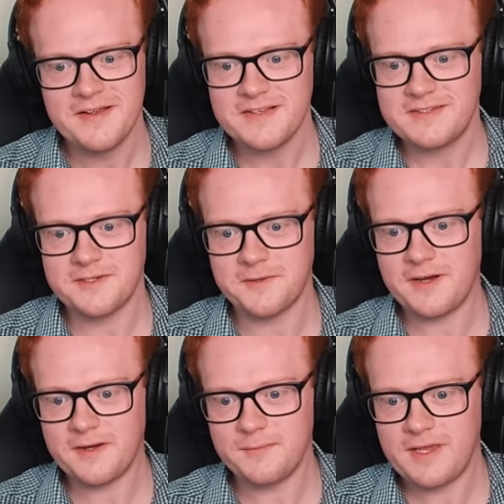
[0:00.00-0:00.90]
So
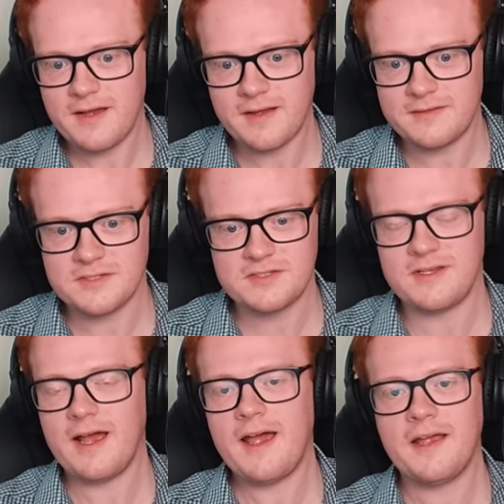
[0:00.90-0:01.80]

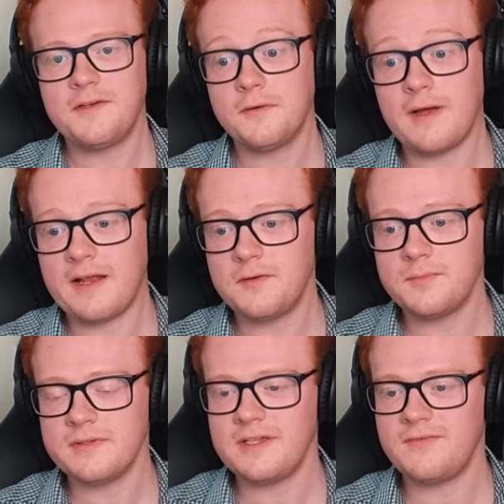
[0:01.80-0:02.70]
I
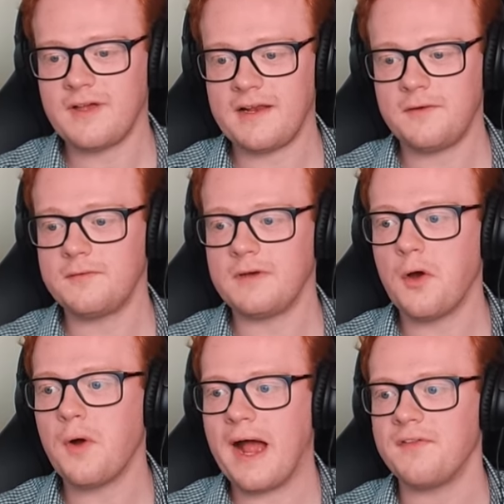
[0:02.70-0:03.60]
don't
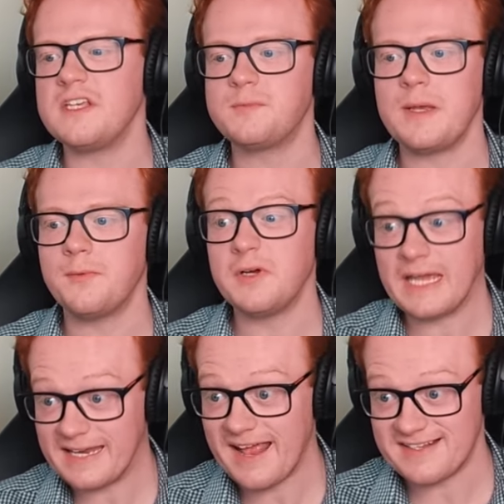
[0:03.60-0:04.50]
know how these people
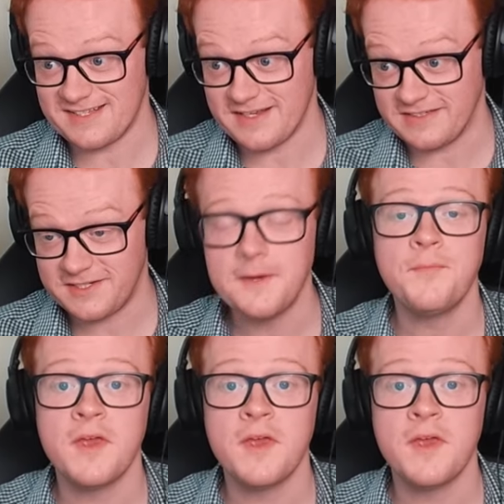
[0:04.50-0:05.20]
can exist.